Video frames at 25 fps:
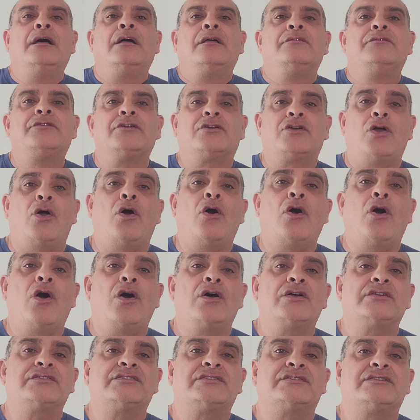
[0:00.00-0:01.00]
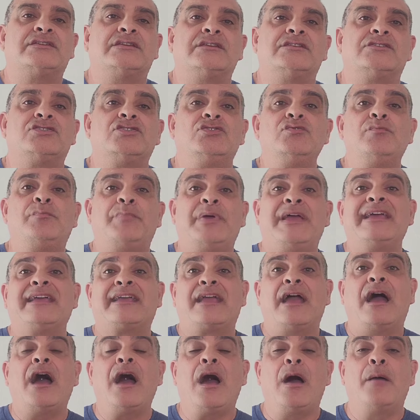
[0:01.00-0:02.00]
the cost to
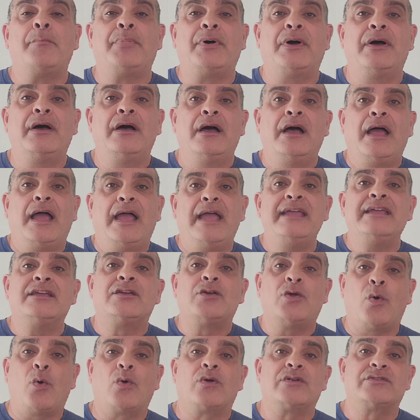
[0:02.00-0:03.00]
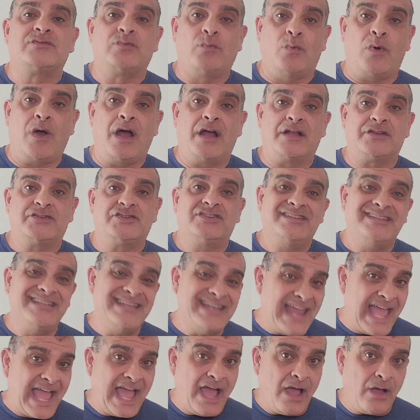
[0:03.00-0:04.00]
pick up a quartz watch
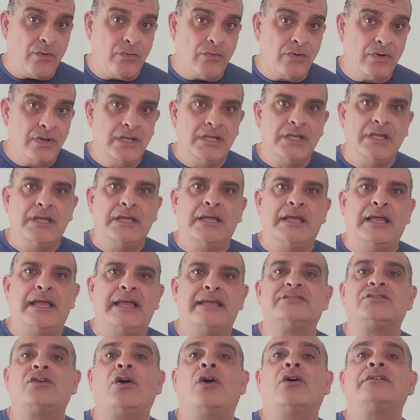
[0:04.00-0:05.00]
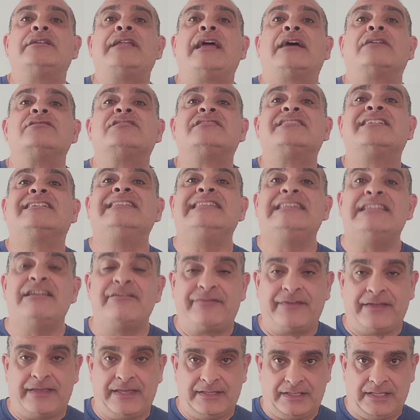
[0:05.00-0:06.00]
now has gone down
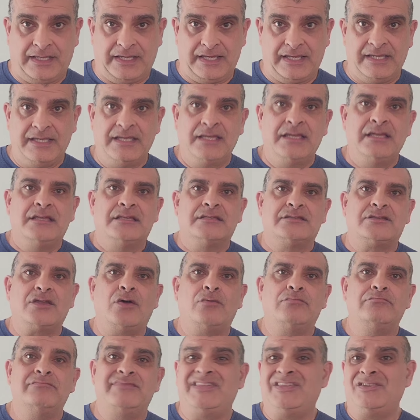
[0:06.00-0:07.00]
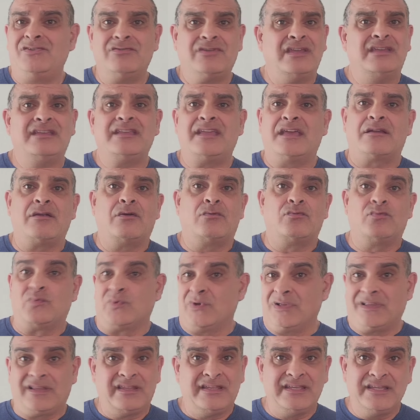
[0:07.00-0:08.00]
significantly. So you can get a
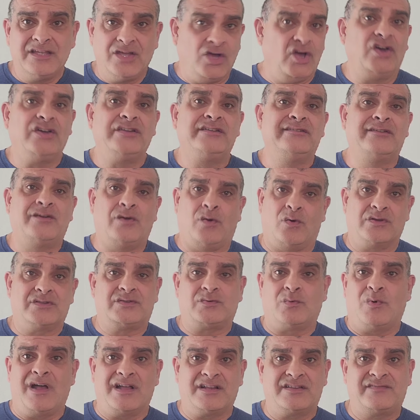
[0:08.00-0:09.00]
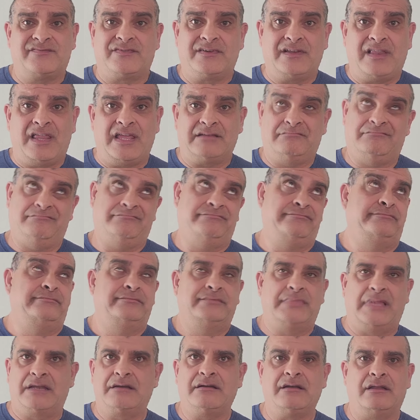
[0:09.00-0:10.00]
really good quartz watch for like,
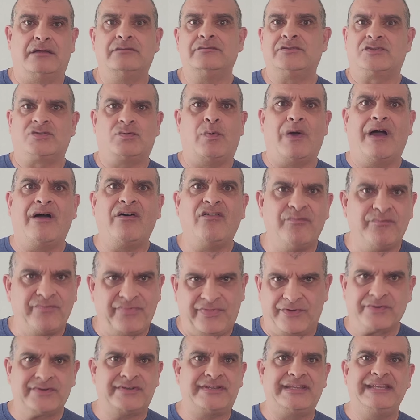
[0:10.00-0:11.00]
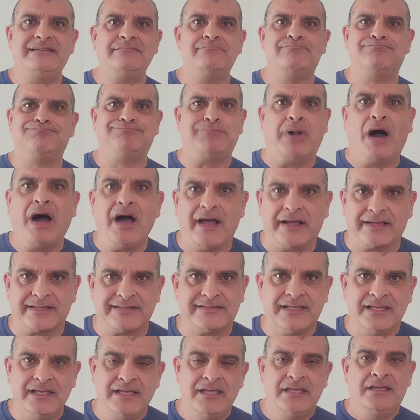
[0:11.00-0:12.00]
I don't know, 12, 13
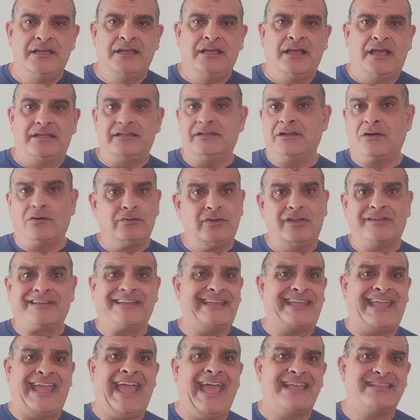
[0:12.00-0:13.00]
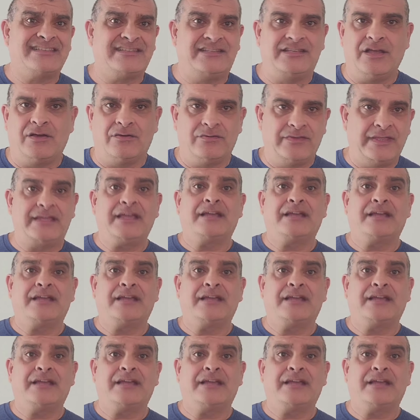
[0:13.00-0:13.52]
bucks. You can go look at Casio. They